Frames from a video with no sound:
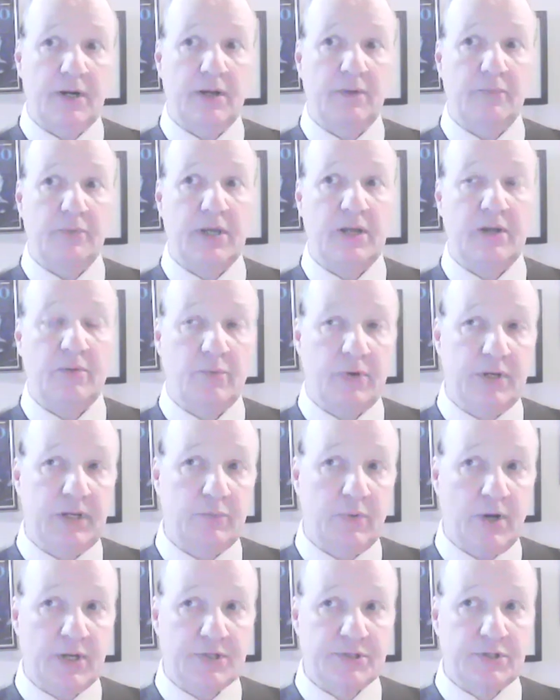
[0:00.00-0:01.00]
Now, when he
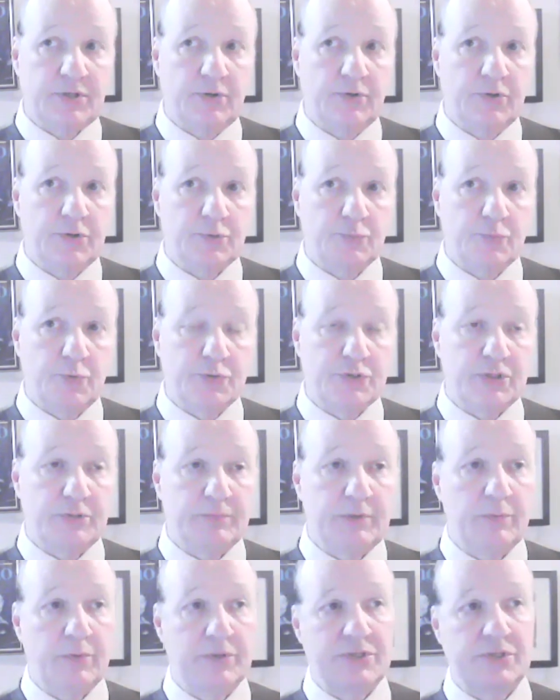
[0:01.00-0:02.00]
wants to go to Jerusalem,
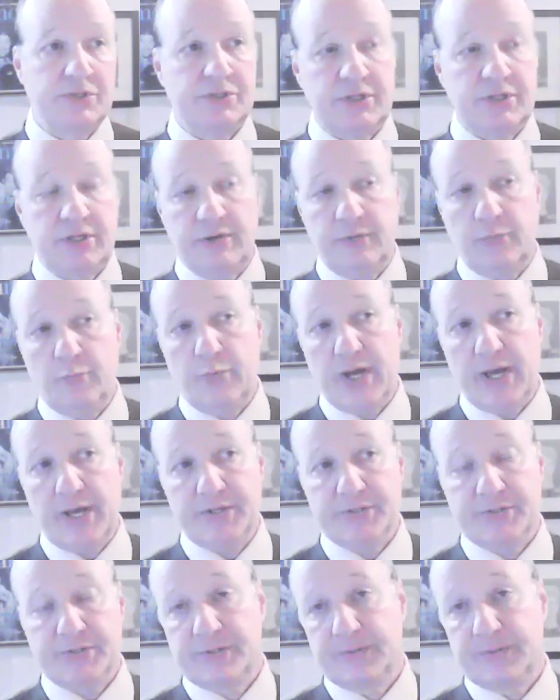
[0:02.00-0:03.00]
he wants to sail
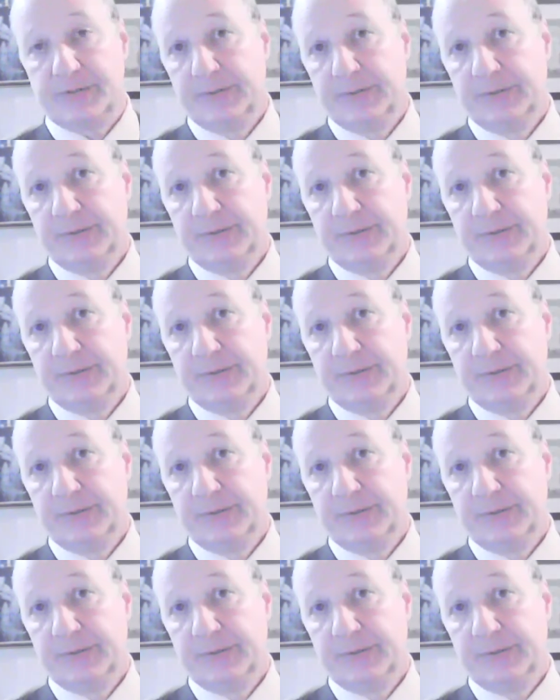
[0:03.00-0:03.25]
west